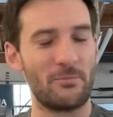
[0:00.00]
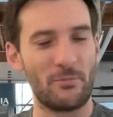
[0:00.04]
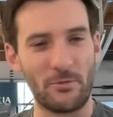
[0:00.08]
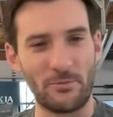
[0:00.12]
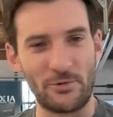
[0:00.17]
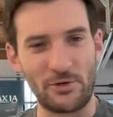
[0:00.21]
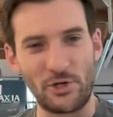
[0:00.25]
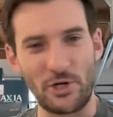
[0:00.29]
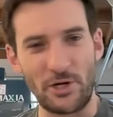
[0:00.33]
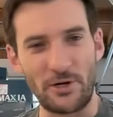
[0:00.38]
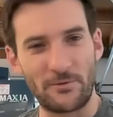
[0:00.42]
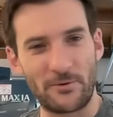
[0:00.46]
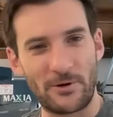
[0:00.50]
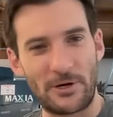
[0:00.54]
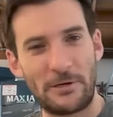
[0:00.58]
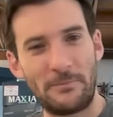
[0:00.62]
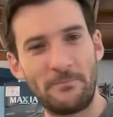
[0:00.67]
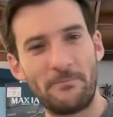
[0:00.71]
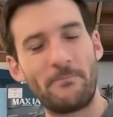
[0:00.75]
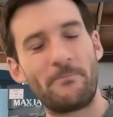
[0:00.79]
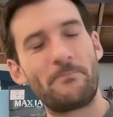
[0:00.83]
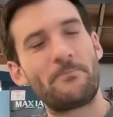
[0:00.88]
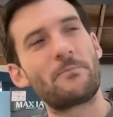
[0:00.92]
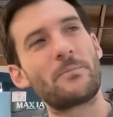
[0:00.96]
machinery.
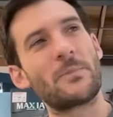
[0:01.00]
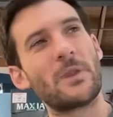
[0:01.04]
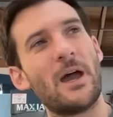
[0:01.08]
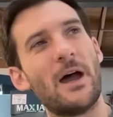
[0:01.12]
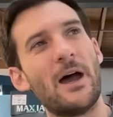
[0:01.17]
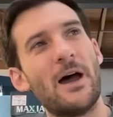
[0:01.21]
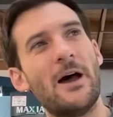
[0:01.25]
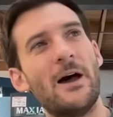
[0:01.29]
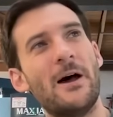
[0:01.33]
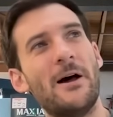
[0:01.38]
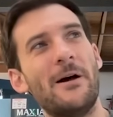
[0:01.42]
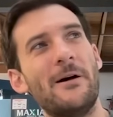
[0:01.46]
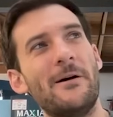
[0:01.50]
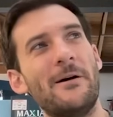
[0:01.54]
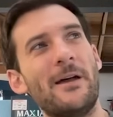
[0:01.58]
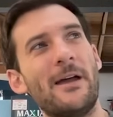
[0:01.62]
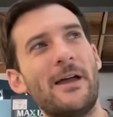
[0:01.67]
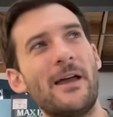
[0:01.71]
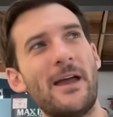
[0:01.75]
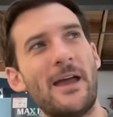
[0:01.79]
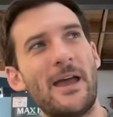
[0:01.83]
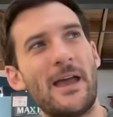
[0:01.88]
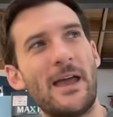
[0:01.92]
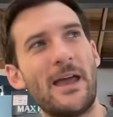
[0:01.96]
And,
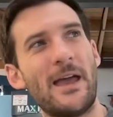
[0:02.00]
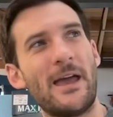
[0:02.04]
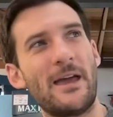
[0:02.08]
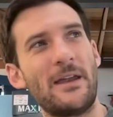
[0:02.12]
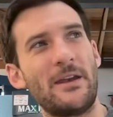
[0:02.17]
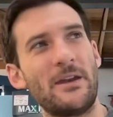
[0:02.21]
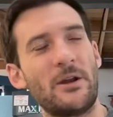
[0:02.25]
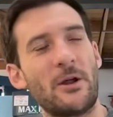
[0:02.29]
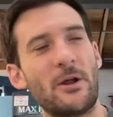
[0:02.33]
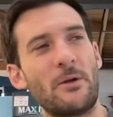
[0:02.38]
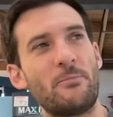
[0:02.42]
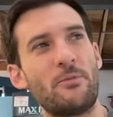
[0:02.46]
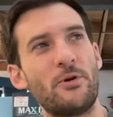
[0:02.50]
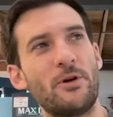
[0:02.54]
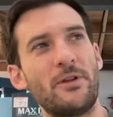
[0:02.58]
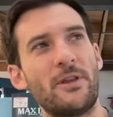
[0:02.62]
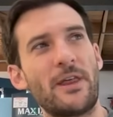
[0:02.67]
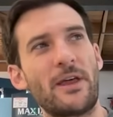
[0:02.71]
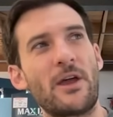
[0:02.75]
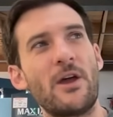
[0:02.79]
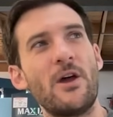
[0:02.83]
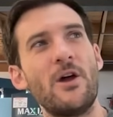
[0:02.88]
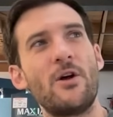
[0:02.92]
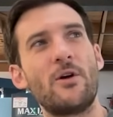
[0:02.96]
I'd put like